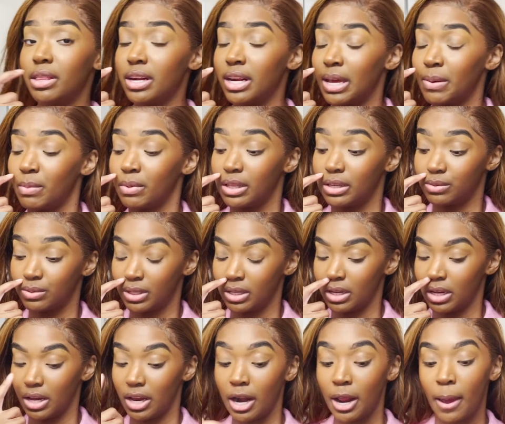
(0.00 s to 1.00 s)
it came with is really
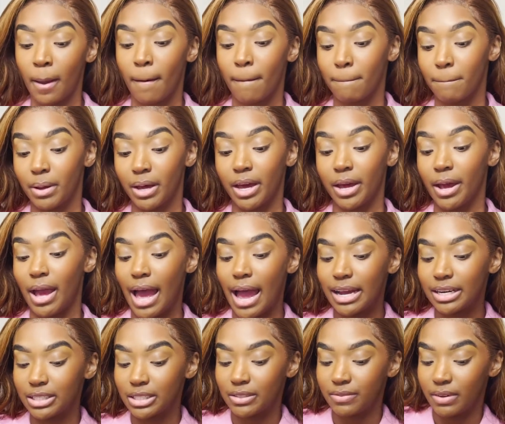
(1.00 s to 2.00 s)
good. But I
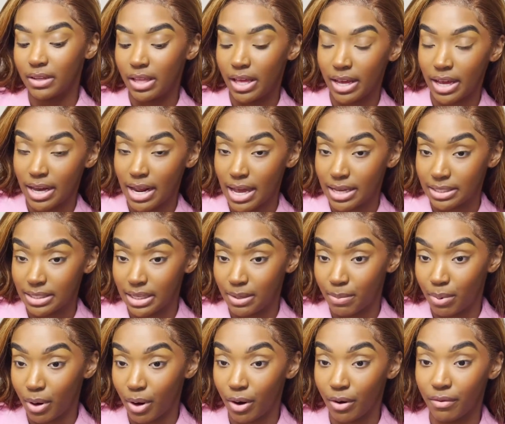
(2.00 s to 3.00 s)
just feel like it has the
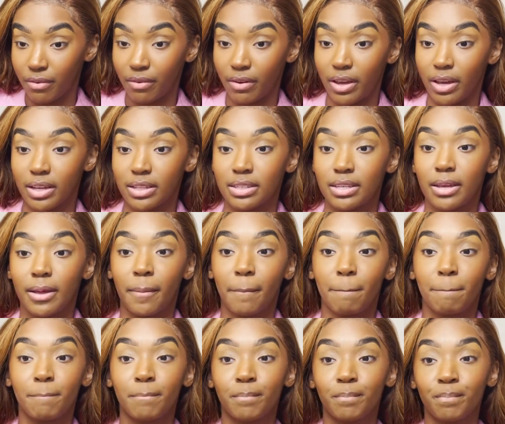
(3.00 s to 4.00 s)
perfect
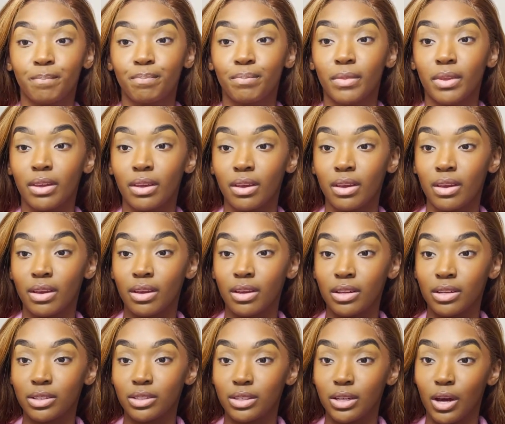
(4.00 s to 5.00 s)

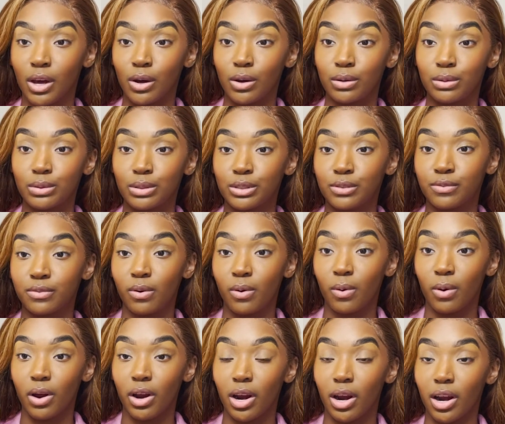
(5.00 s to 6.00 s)
tones
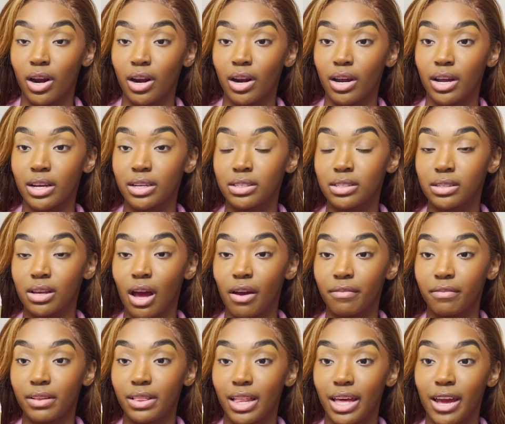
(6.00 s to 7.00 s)
for a soft
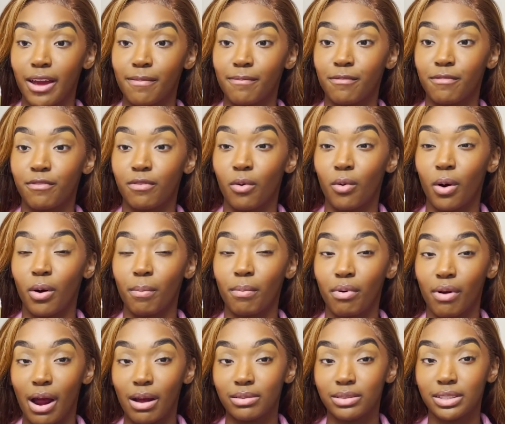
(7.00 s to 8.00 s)
glam for
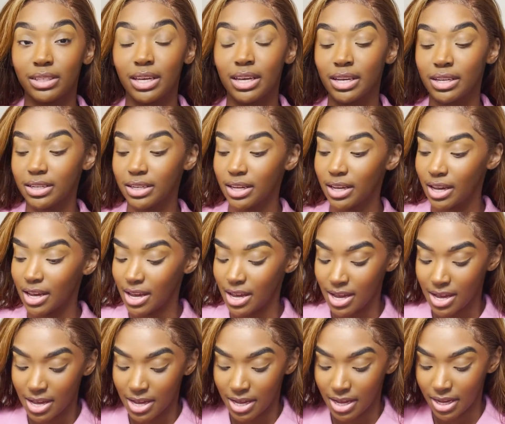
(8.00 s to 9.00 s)
brown skin.
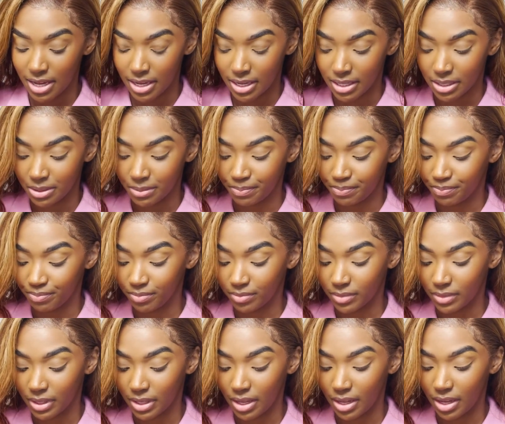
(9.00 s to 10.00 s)

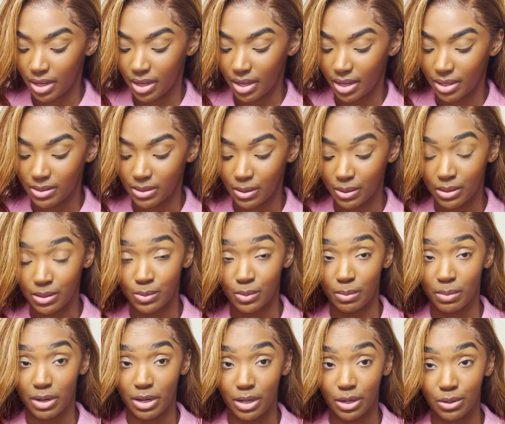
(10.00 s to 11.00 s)
And so this is what I'm
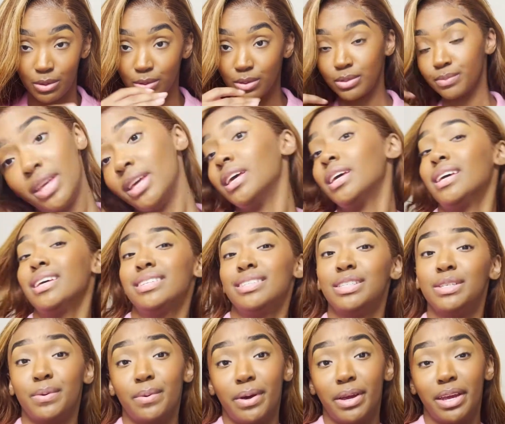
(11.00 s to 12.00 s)
gonna use. It's
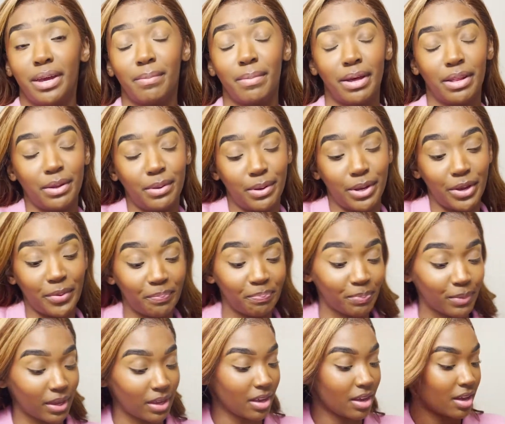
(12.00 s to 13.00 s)
2 a.m. by the way.
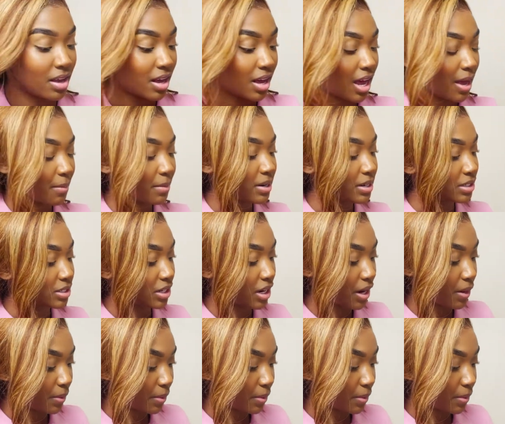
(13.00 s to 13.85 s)
I'm gonna start